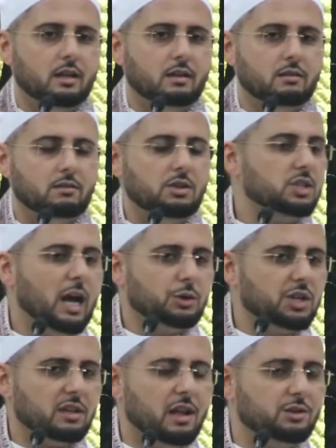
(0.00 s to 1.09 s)
This is how
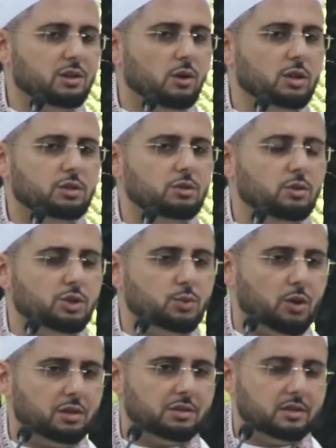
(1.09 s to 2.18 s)
shaitan's going to do his
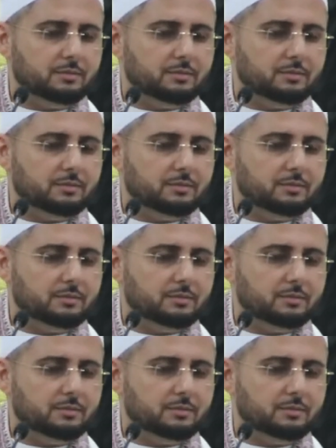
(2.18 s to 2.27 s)
works.